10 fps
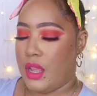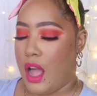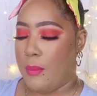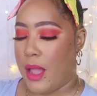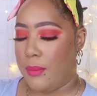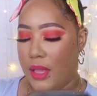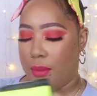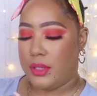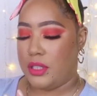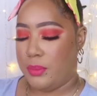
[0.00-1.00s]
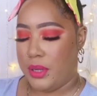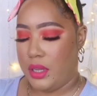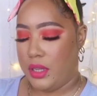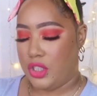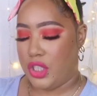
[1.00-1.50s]
i might be able to
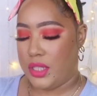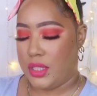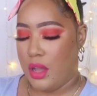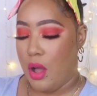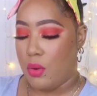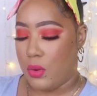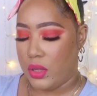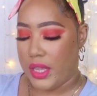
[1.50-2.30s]
put just oh